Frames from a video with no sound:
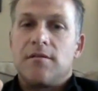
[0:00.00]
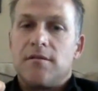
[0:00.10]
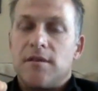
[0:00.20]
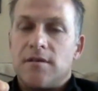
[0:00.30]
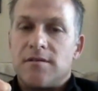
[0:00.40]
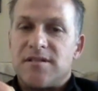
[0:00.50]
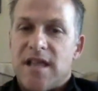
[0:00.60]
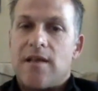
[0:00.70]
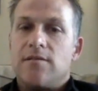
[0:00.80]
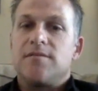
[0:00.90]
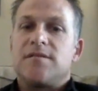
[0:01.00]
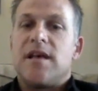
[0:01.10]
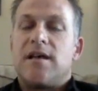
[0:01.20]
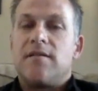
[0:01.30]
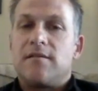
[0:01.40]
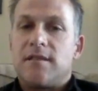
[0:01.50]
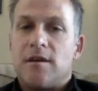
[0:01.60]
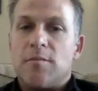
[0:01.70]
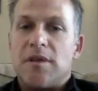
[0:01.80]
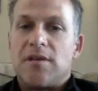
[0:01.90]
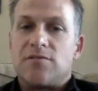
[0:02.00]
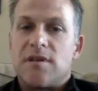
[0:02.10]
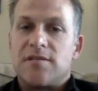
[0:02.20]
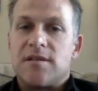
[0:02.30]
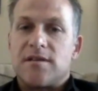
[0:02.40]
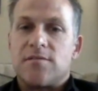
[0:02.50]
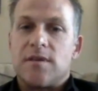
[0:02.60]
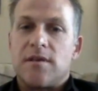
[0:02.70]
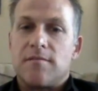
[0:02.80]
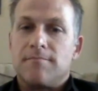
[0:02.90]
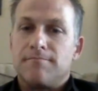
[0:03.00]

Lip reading: the standards that are being addressed next week.